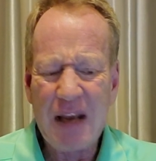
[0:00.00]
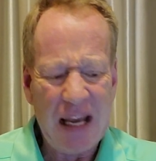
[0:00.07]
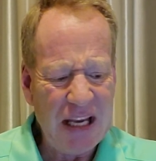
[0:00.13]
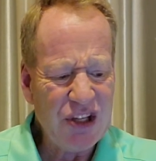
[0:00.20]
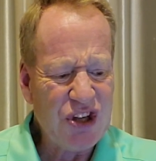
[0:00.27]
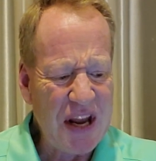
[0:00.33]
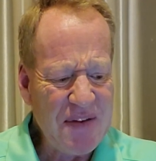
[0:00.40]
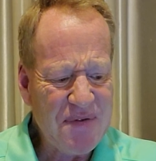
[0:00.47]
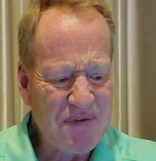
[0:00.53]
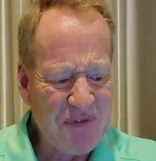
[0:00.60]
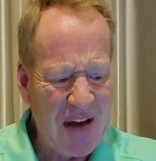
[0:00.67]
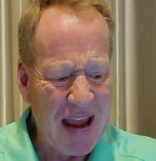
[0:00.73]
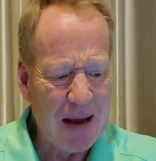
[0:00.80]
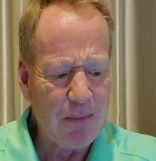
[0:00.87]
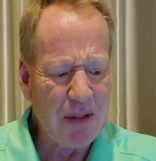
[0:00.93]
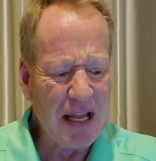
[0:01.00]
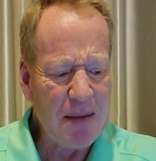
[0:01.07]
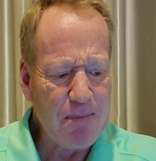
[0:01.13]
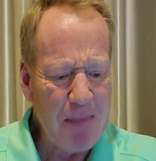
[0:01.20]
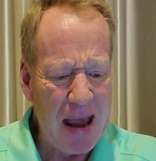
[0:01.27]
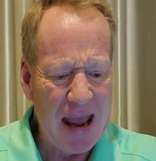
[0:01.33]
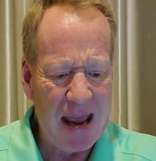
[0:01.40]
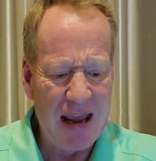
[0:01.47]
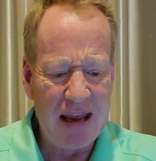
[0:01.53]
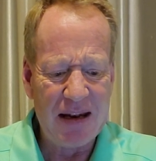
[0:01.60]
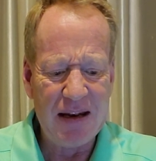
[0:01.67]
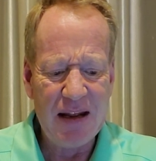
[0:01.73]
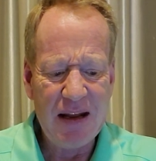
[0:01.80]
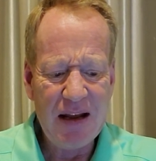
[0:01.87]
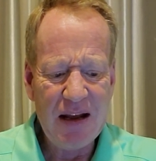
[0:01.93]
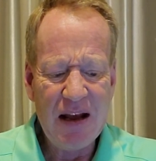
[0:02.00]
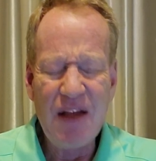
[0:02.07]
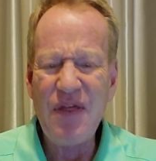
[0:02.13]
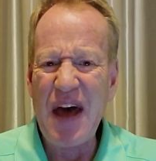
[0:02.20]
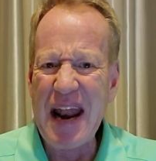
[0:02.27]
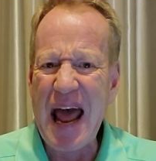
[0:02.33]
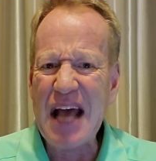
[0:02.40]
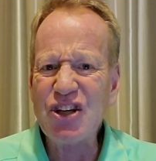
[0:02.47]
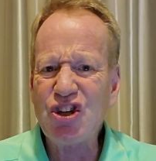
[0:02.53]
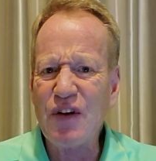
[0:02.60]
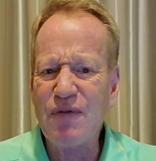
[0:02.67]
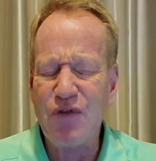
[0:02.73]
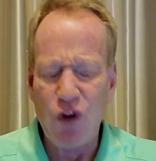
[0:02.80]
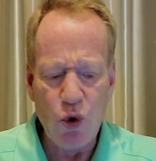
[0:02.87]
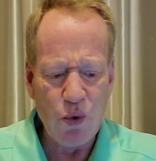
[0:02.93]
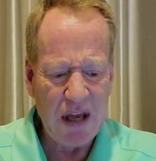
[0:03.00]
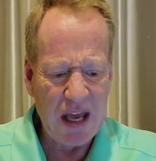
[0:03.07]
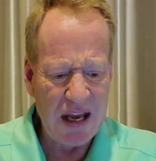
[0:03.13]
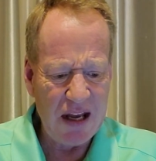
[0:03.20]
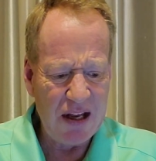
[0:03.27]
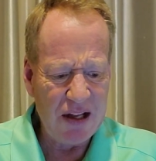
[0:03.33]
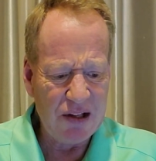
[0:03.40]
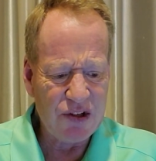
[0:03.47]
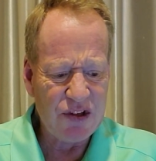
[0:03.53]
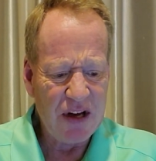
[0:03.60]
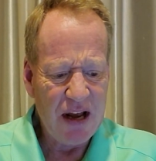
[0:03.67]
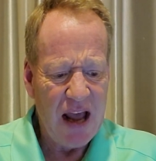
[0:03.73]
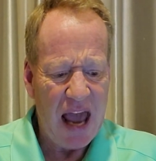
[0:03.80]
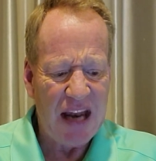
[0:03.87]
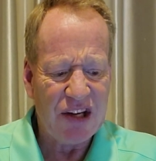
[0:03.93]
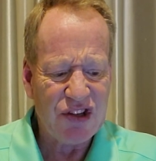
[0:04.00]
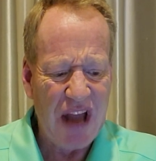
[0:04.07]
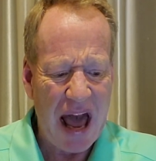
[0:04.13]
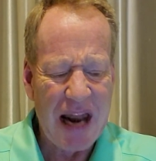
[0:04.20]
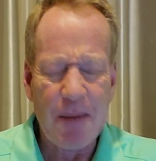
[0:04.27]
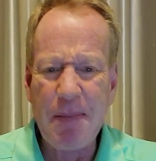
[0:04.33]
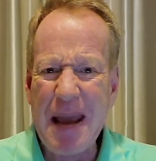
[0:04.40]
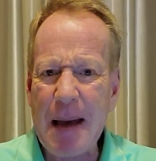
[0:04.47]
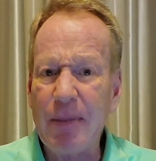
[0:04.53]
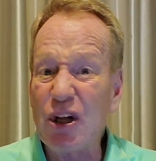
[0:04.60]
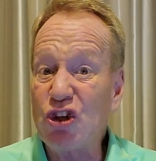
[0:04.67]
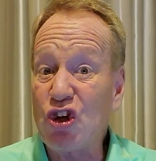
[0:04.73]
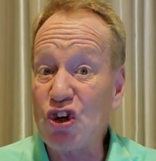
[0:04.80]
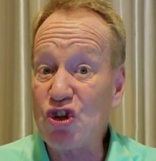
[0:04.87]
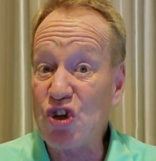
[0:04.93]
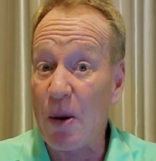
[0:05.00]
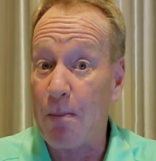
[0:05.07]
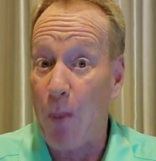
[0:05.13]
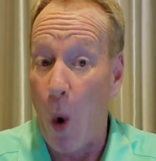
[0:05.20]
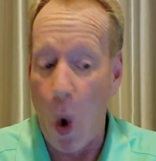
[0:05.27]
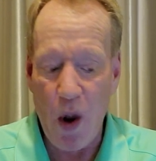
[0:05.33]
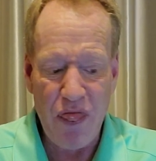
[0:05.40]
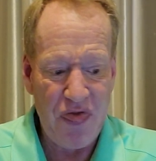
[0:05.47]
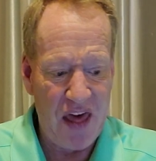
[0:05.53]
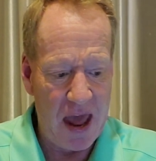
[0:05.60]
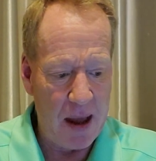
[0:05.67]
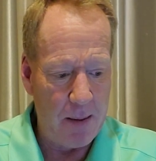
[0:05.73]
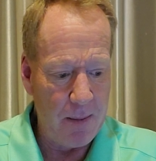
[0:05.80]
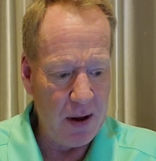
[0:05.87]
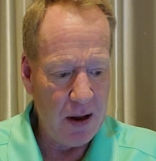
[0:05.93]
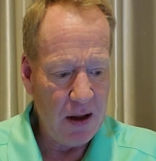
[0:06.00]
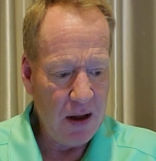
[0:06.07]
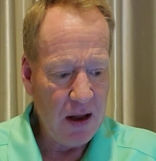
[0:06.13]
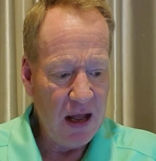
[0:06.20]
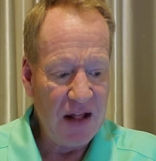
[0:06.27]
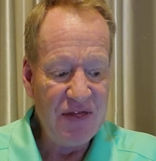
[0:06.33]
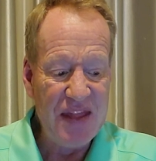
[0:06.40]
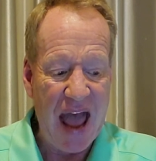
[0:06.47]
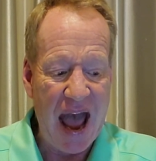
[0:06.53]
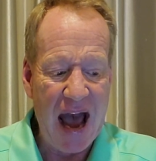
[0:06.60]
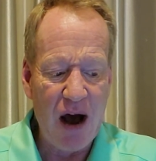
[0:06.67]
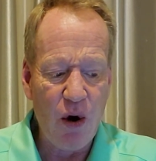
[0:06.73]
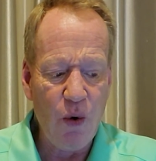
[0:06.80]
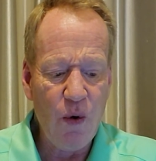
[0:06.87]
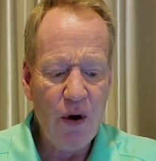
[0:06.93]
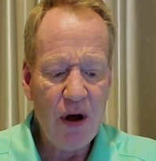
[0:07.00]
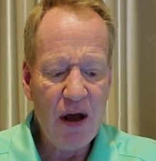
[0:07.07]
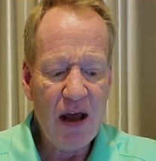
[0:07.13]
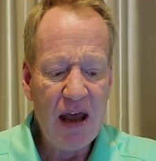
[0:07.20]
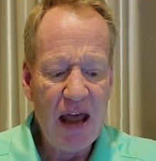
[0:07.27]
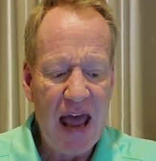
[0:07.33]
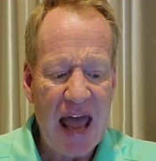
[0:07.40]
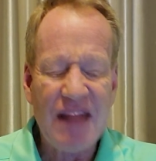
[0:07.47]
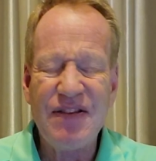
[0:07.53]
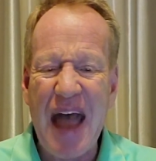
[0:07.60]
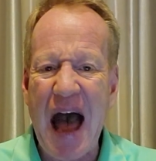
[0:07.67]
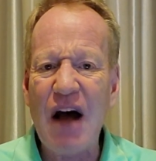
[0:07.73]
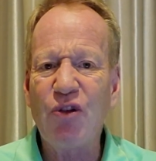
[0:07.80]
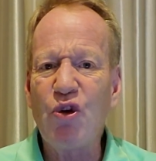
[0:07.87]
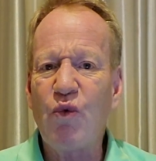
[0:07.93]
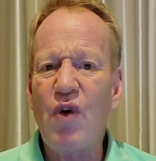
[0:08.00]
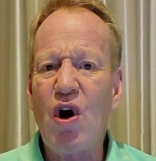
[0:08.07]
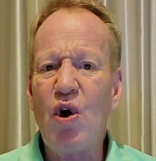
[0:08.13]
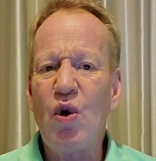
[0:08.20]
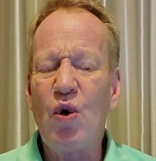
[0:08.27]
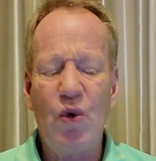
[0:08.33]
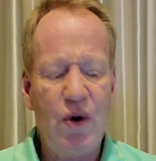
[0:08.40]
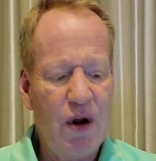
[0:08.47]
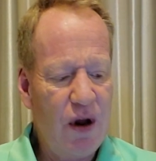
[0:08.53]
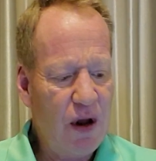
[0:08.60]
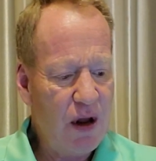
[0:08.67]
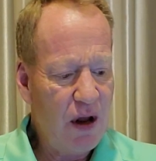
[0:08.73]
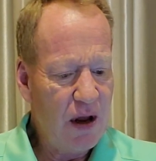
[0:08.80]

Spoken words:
He's a family man that has a few kids, and he's got to be able to support them now and down the road,